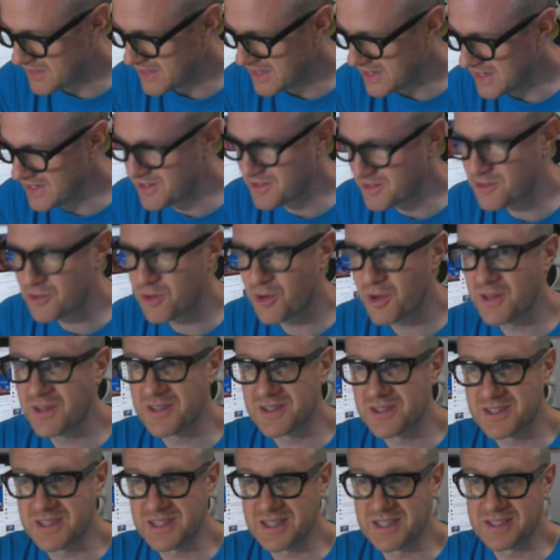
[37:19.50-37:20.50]
Heated
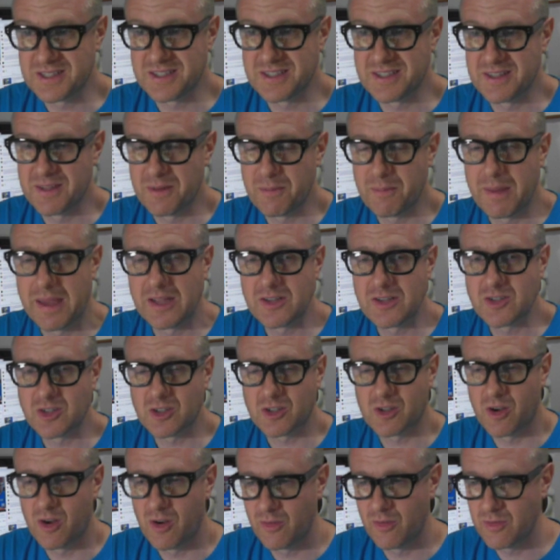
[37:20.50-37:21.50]
toilet seats and the magic
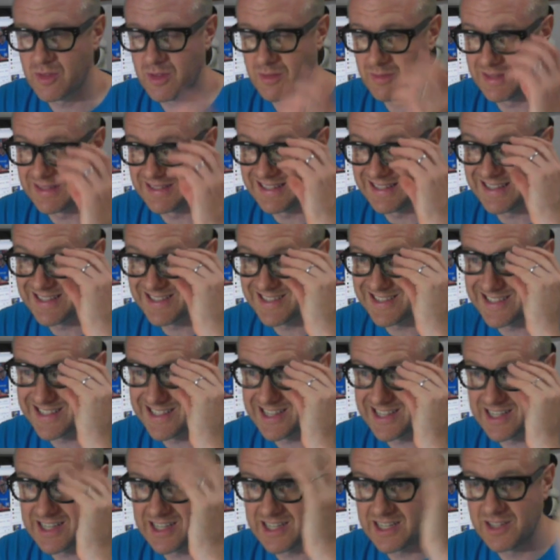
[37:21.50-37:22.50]
of them, and yes
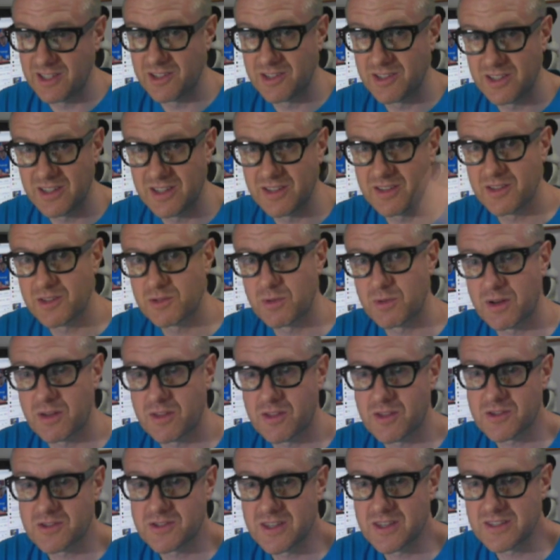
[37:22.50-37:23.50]
indeed, it's one of
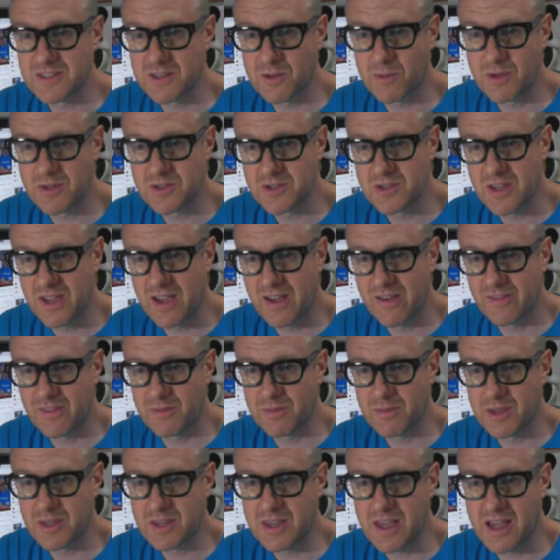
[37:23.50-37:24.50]
those things that once you have
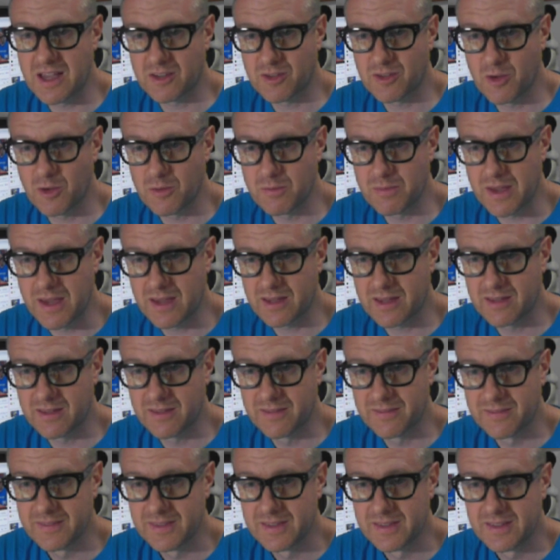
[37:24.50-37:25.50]
them you can't go back.
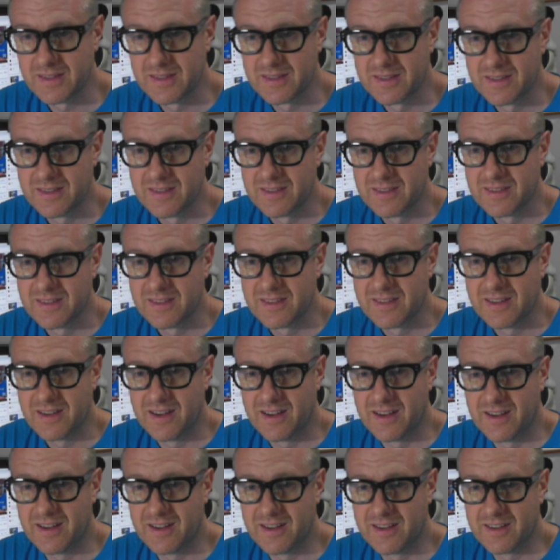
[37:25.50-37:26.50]

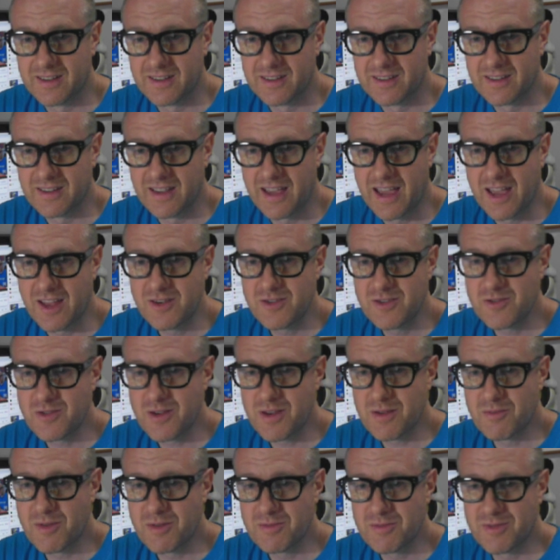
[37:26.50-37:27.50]

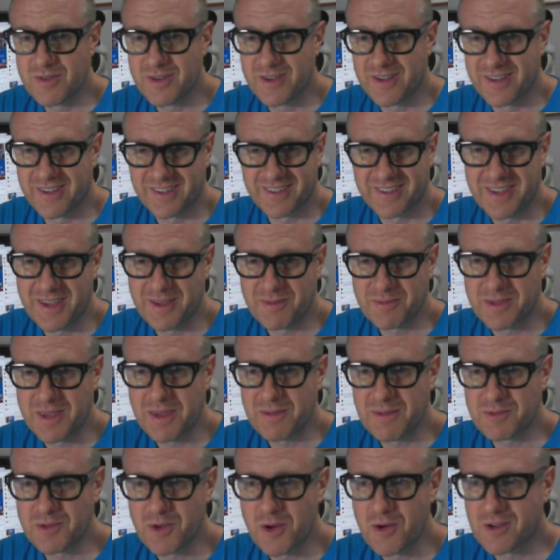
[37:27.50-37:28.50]
Andrea Boboy,
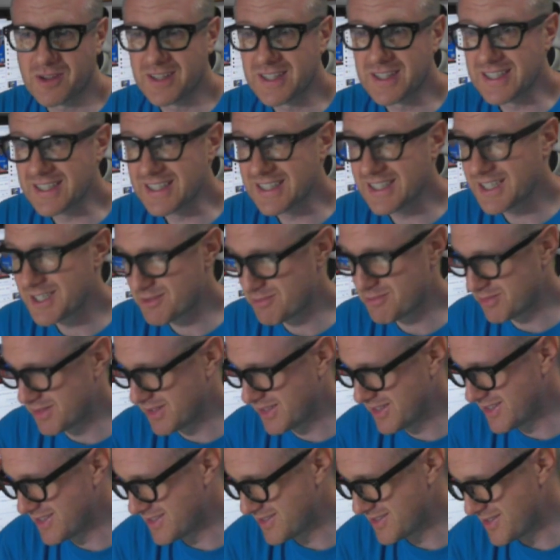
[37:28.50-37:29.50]
keep talking. Yes
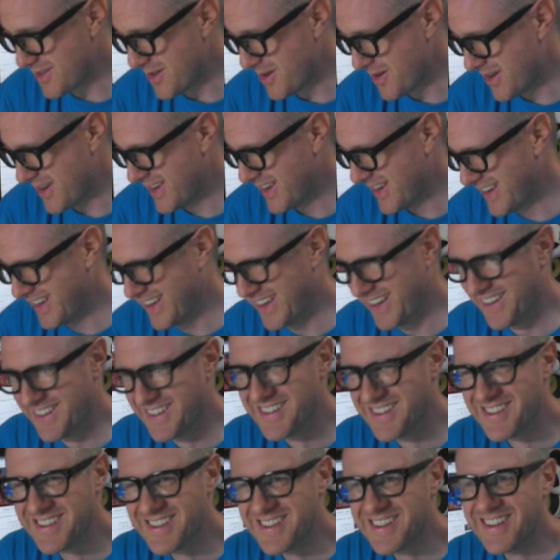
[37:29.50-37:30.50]
please.
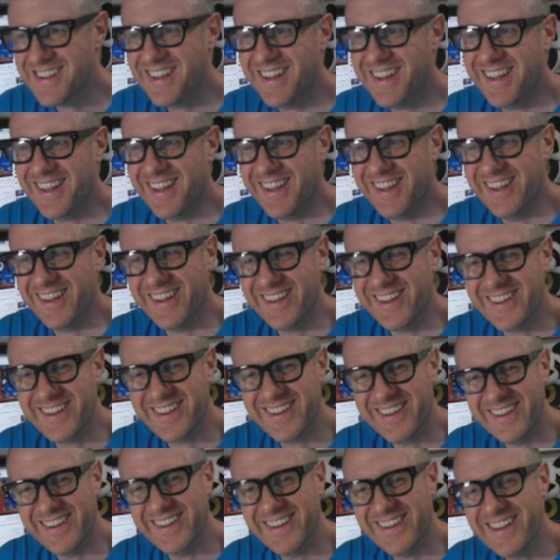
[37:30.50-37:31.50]
No.
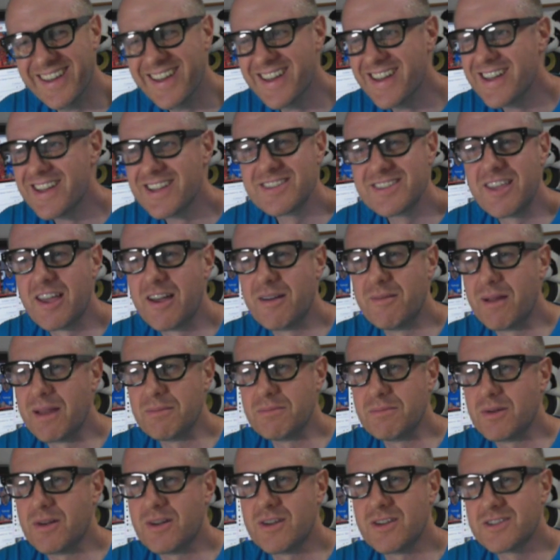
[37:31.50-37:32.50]
Tell my
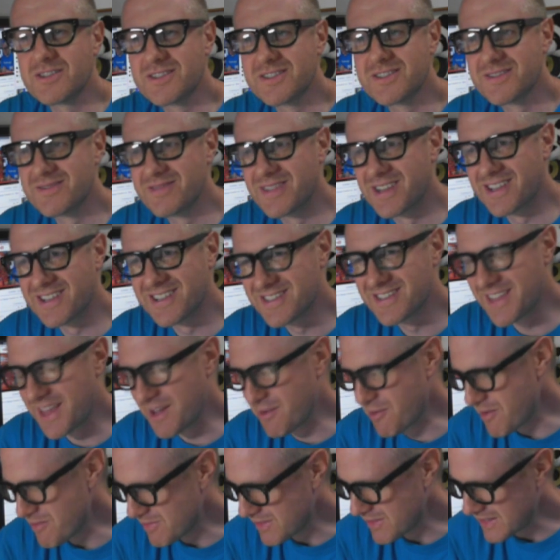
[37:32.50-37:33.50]
boss, because they
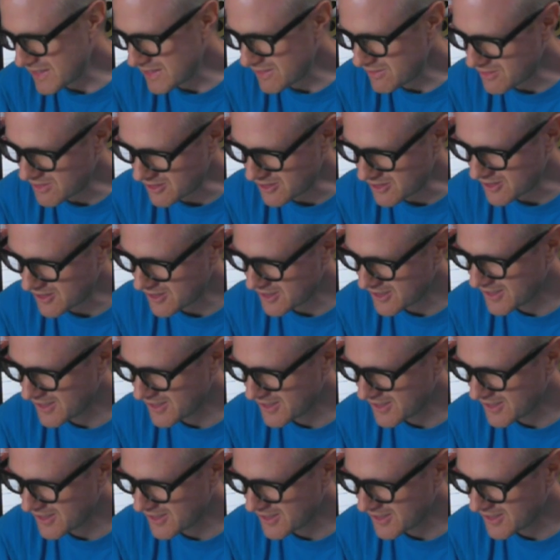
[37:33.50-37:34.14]
won't believe you.